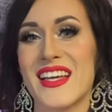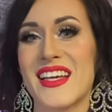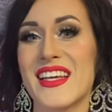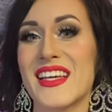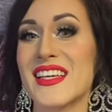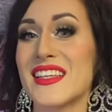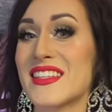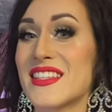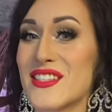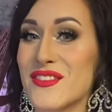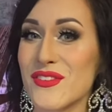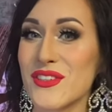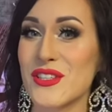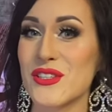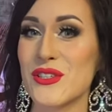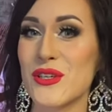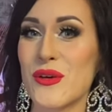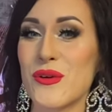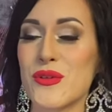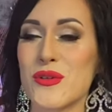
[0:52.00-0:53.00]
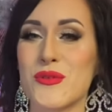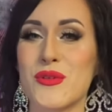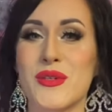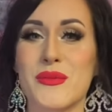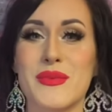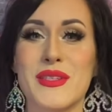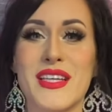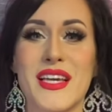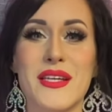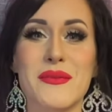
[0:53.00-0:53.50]
in this video you will
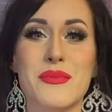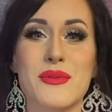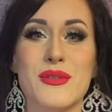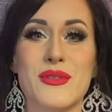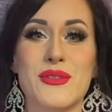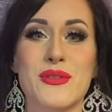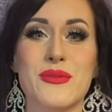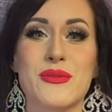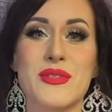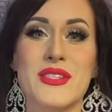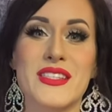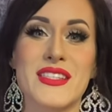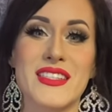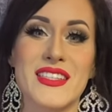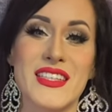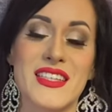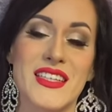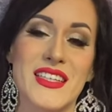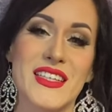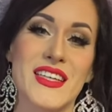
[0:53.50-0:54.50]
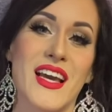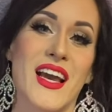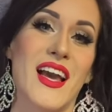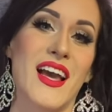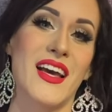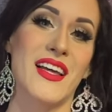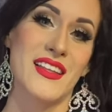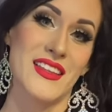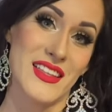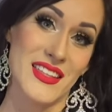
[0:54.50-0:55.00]
be able to see
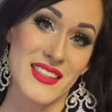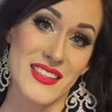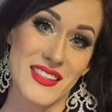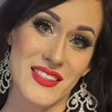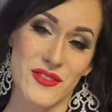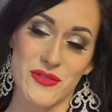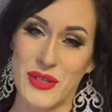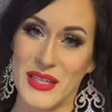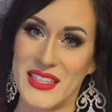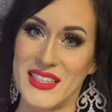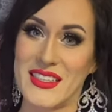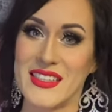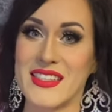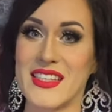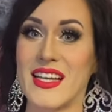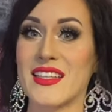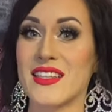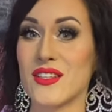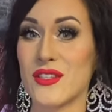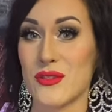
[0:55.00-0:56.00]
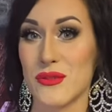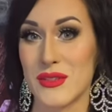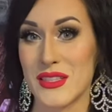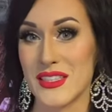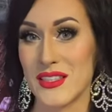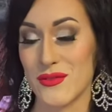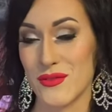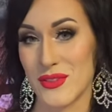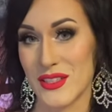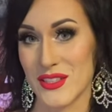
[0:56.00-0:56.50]
this training set in three
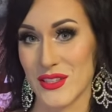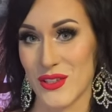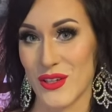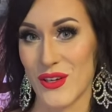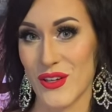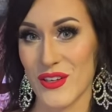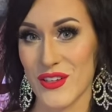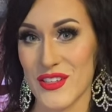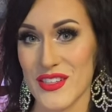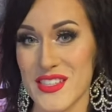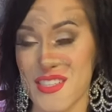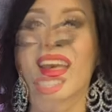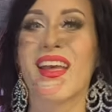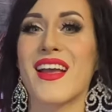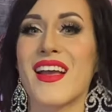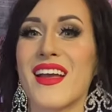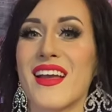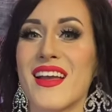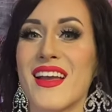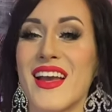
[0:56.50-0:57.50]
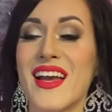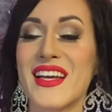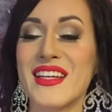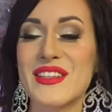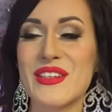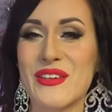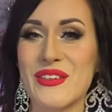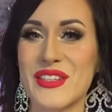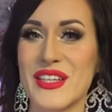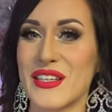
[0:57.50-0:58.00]
different colors and
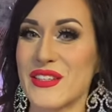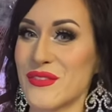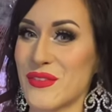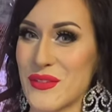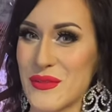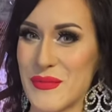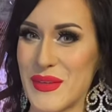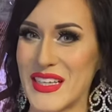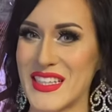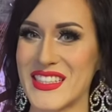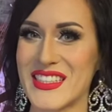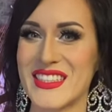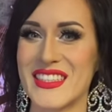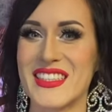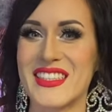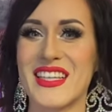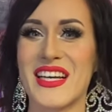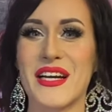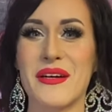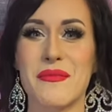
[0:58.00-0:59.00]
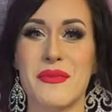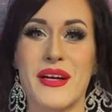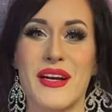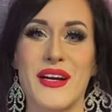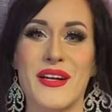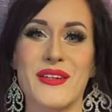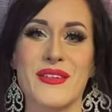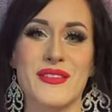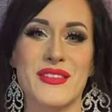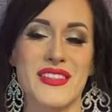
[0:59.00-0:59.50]
all the information
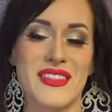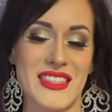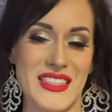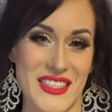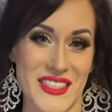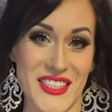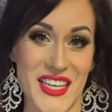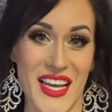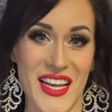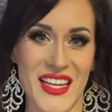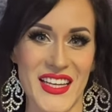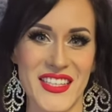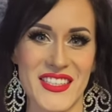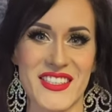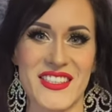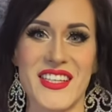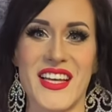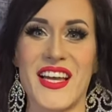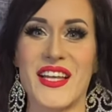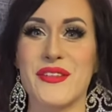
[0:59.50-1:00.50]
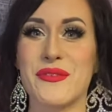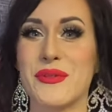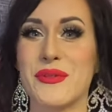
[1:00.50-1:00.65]
about this challenge and